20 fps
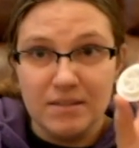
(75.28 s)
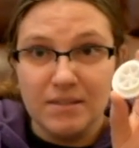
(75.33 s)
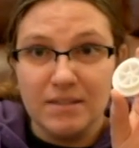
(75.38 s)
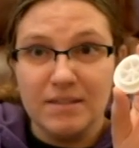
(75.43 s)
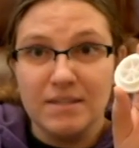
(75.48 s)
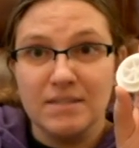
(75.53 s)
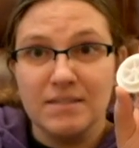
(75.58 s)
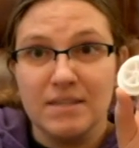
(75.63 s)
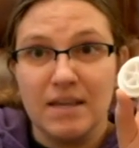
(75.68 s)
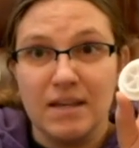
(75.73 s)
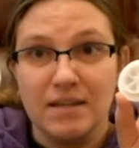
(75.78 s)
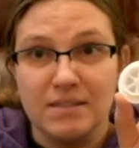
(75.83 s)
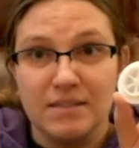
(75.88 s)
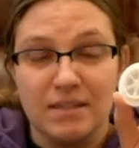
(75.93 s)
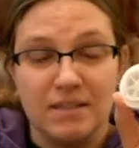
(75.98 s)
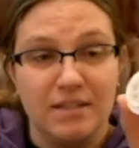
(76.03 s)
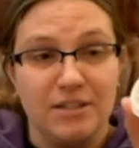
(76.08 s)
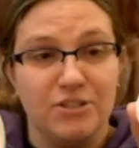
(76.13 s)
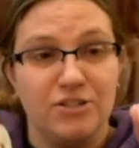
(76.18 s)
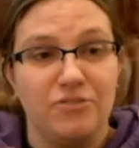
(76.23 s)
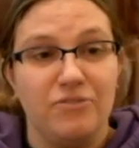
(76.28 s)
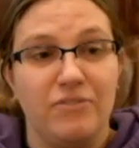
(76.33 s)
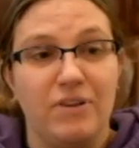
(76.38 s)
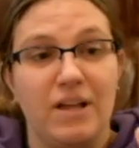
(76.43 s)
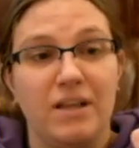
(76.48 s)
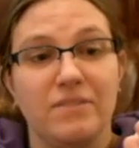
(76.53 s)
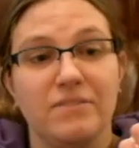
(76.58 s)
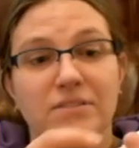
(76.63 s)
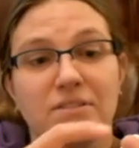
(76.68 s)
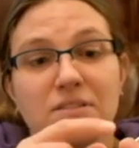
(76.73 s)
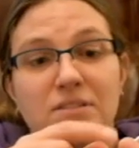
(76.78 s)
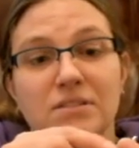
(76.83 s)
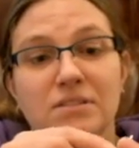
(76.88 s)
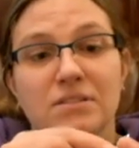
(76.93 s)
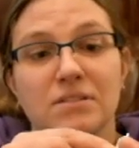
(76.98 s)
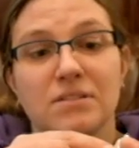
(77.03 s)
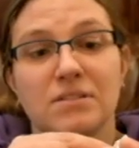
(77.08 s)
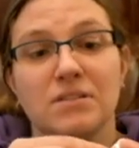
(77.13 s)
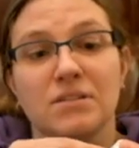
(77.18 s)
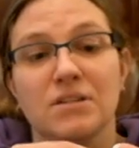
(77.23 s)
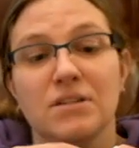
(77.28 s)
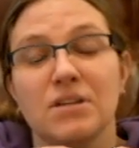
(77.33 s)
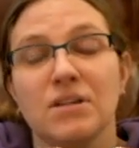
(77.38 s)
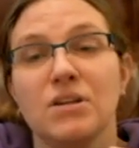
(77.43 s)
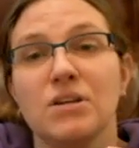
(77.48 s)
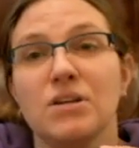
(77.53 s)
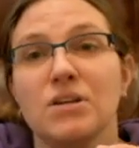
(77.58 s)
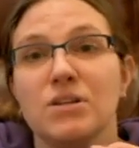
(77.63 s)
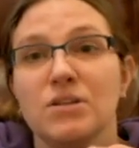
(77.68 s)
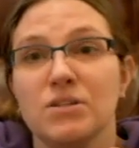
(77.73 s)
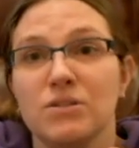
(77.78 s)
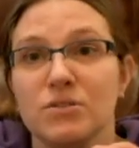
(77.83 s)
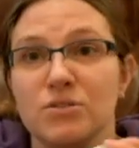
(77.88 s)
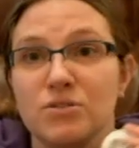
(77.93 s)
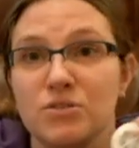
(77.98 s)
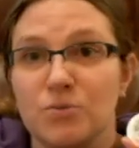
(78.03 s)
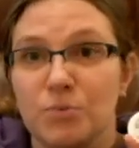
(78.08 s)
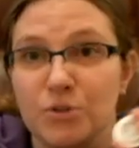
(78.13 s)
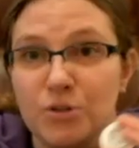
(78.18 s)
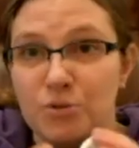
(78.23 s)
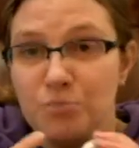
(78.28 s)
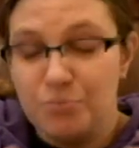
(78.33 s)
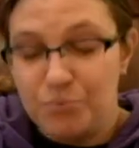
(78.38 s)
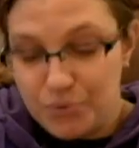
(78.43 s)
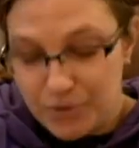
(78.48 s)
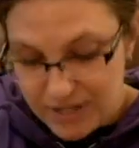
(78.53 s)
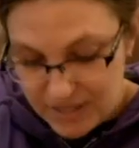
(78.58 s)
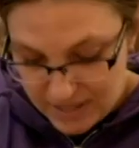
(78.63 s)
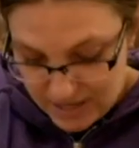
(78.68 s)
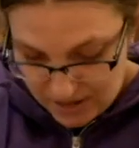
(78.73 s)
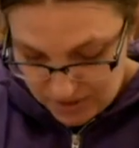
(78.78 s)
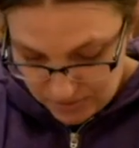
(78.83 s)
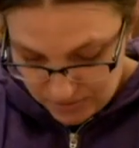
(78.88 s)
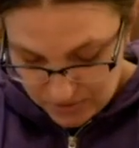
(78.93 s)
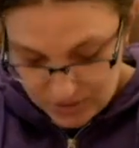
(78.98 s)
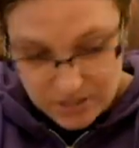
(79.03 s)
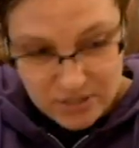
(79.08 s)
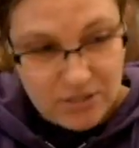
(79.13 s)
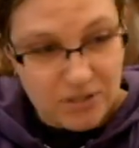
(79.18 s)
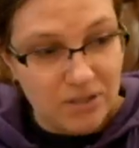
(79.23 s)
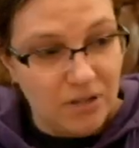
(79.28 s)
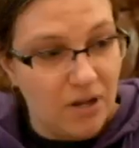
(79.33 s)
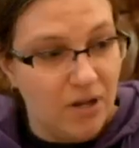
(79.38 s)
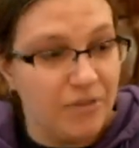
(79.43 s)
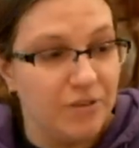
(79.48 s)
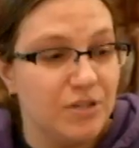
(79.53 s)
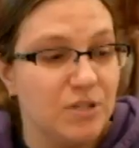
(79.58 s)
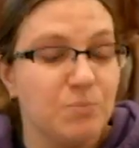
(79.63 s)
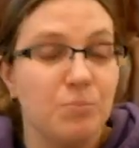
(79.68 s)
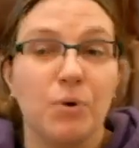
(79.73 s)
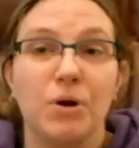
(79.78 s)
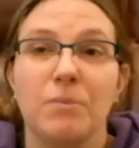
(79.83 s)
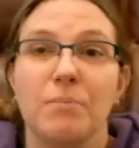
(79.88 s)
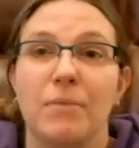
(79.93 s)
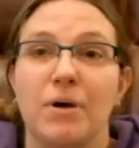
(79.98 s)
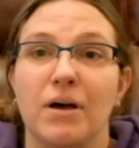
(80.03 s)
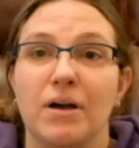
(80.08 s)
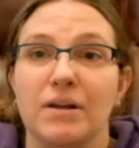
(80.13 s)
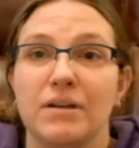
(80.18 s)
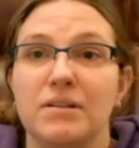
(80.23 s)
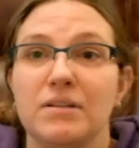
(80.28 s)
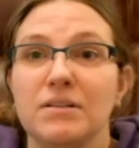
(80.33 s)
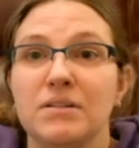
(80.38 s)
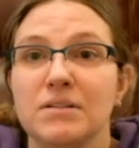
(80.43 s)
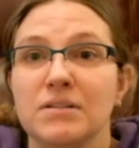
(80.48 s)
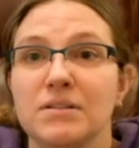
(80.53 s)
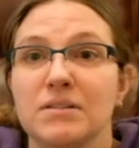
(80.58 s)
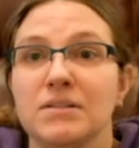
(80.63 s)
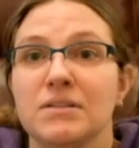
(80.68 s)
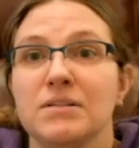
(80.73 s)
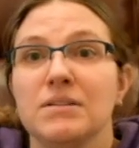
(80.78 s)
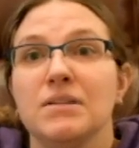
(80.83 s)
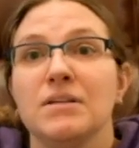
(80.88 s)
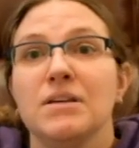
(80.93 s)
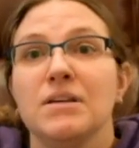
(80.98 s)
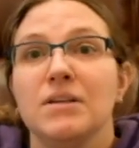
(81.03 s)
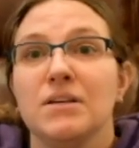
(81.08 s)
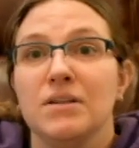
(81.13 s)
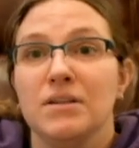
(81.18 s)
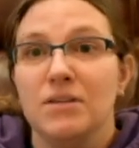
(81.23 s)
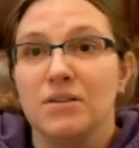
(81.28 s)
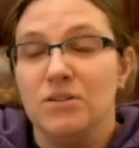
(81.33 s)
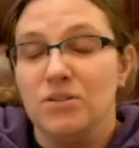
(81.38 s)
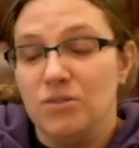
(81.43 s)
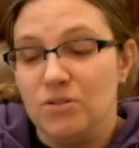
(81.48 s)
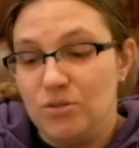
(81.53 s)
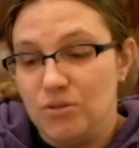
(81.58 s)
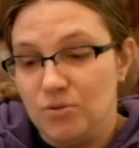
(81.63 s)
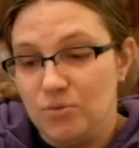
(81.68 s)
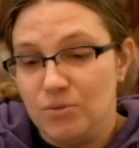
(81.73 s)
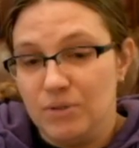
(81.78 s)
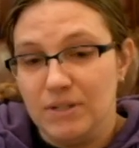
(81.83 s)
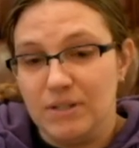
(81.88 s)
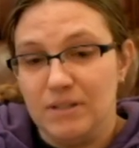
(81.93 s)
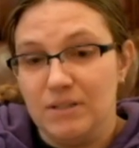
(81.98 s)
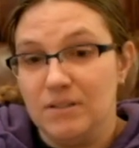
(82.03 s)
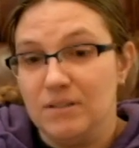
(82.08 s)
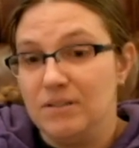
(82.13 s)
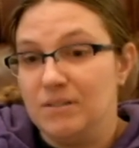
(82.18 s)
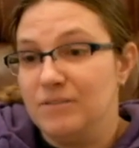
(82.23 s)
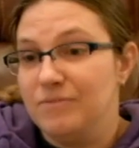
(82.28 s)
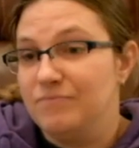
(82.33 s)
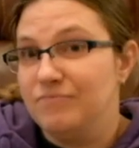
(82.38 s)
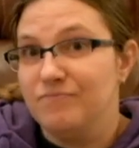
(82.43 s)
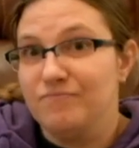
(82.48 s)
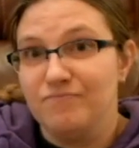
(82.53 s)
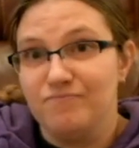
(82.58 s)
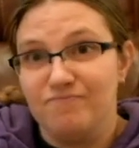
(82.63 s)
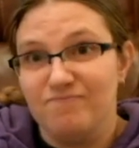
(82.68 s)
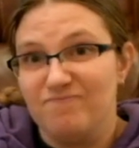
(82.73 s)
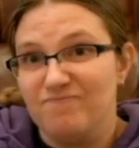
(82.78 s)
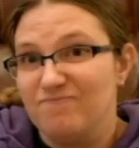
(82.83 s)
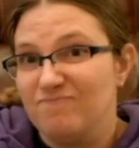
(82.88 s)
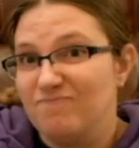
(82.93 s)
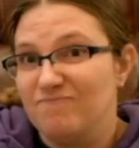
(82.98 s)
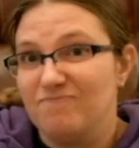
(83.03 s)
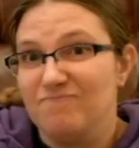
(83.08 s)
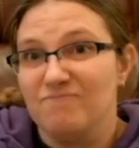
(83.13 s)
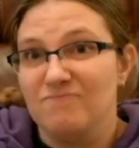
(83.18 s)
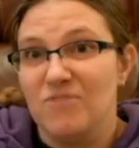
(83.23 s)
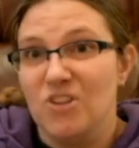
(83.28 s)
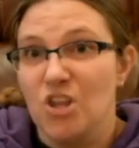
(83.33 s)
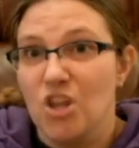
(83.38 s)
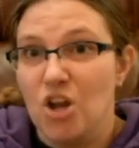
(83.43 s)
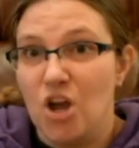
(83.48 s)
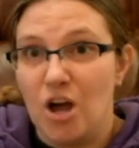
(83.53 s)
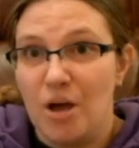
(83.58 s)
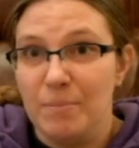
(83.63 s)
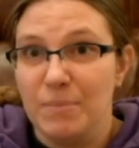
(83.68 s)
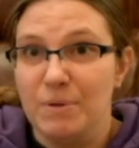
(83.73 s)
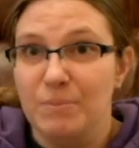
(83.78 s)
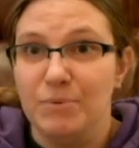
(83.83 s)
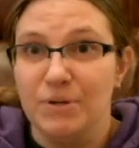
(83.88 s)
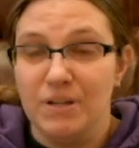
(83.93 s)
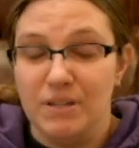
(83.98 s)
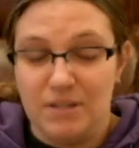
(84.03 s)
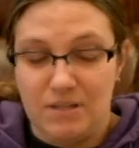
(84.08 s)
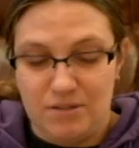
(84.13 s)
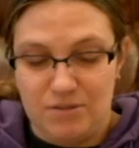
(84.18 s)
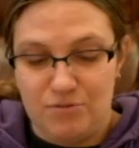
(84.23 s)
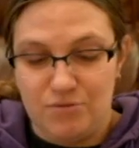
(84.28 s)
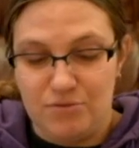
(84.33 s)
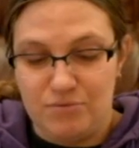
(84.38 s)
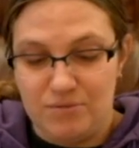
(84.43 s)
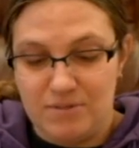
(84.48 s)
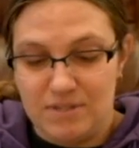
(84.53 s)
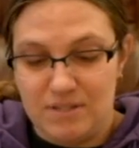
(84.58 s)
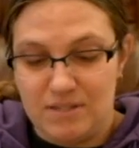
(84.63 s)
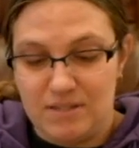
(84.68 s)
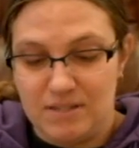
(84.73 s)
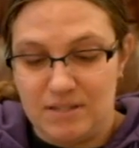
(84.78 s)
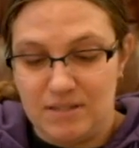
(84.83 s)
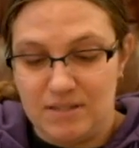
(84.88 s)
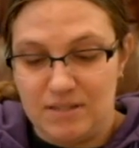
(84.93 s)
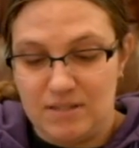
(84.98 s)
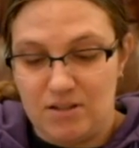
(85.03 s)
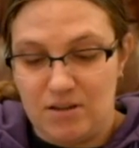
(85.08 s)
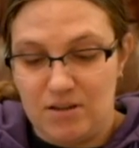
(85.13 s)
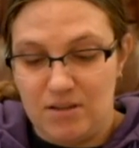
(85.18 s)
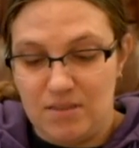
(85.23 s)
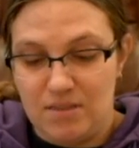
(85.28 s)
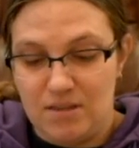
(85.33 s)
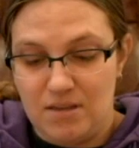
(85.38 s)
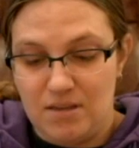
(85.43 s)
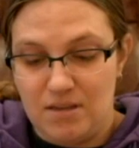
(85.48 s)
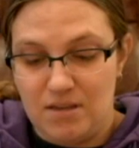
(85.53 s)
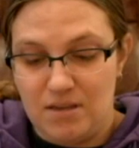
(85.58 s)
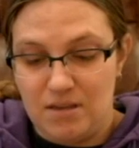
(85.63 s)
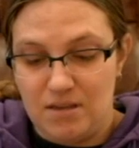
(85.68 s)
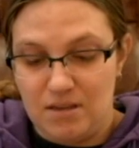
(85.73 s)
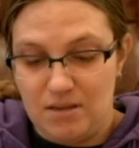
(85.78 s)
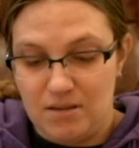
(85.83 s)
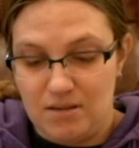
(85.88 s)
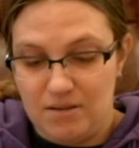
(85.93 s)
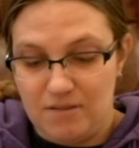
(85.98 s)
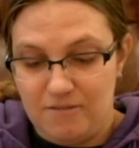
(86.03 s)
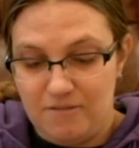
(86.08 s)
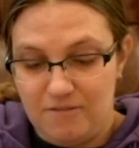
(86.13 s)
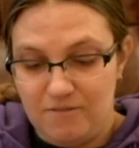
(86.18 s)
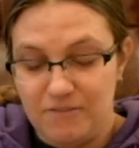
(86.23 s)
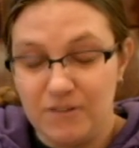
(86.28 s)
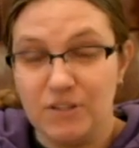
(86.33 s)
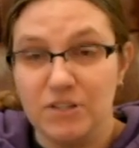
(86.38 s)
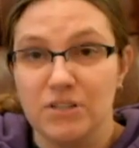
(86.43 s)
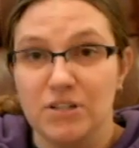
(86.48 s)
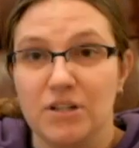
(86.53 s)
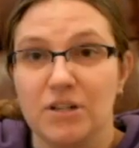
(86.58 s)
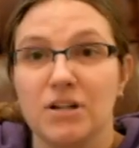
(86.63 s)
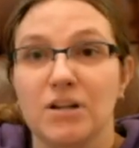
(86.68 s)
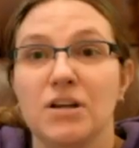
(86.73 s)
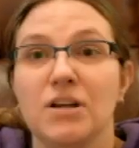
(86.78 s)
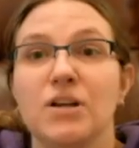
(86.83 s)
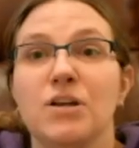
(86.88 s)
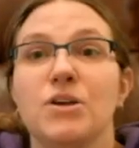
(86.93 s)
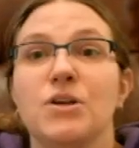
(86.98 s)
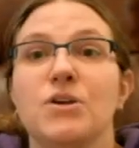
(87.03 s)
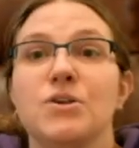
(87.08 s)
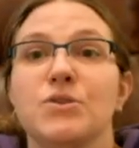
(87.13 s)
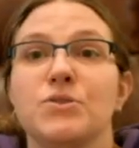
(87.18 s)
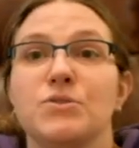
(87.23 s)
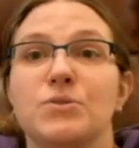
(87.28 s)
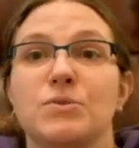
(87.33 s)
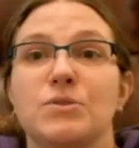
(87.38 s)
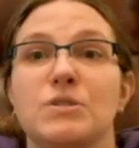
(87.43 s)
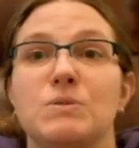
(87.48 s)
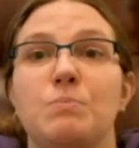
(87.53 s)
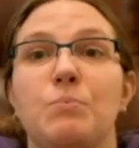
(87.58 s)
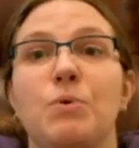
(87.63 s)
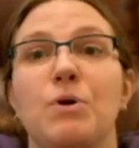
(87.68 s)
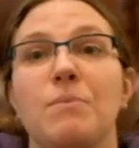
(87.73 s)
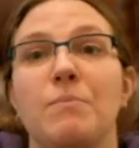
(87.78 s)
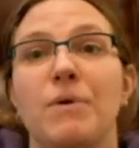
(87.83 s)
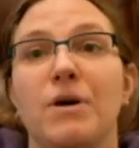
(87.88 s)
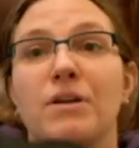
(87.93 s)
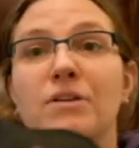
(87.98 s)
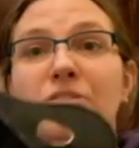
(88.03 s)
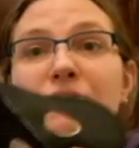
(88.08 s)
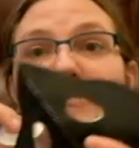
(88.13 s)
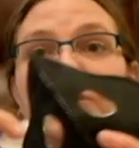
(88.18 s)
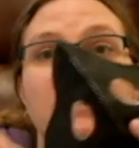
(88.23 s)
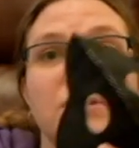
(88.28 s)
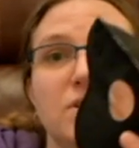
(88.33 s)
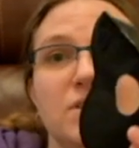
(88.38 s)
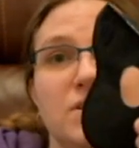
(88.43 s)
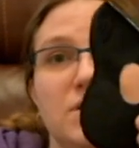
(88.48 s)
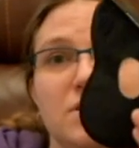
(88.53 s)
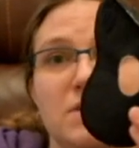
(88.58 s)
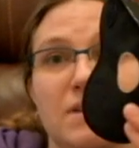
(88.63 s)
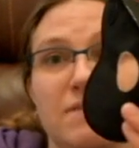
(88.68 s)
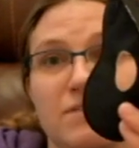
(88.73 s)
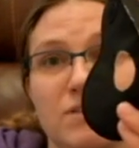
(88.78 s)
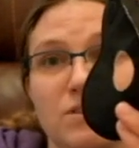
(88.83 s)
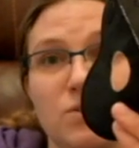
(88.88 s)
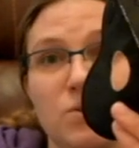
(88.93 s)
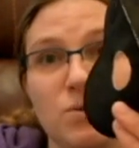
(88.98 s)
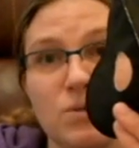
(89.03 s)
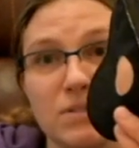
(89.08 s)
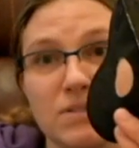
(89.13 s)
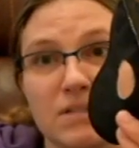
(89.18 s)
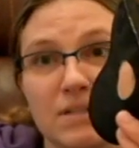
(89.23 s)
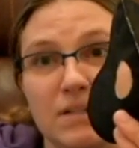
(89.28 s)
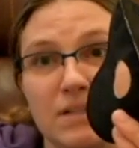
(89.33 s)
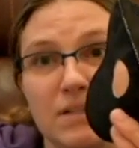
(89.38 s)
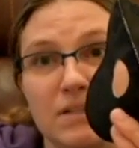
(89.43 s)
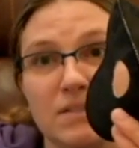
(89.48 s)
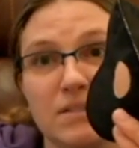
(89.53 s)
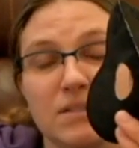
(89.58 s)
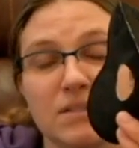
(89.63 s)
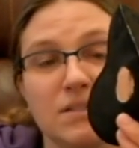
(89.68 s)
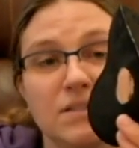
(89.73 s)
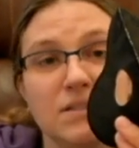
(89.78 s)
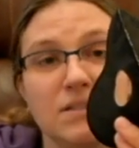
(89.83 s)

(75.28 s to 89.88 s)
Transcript: these exhalation valves. So when you breathe out on the sport model, you will not be breathing through the resistance on the filter. So the sport model filters have these holes in it,